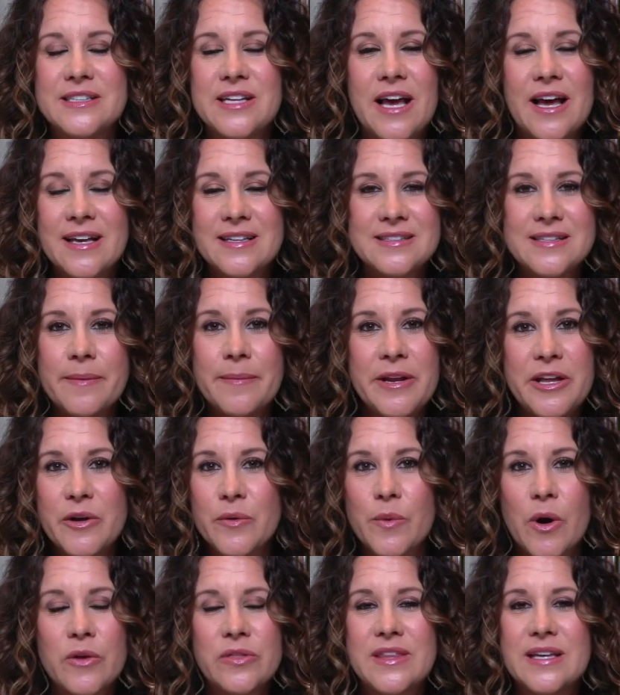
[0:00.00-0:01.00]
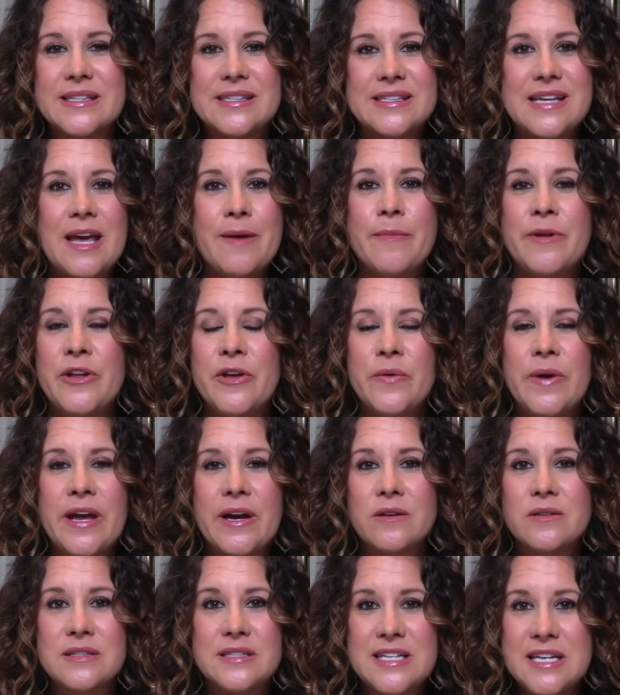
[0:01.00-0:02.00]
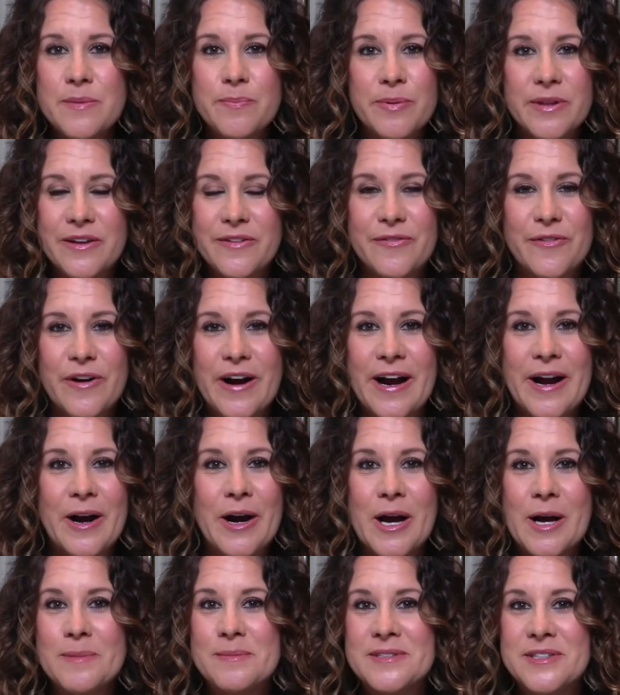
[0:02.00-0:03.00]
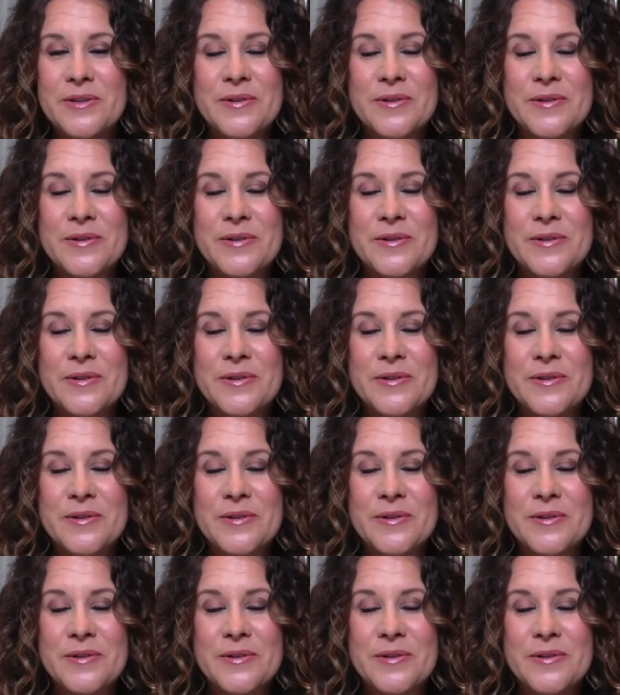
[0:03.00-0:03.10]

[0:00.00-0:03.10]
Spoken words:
As somebody who wrote this statement, who cares deeply for Arabs,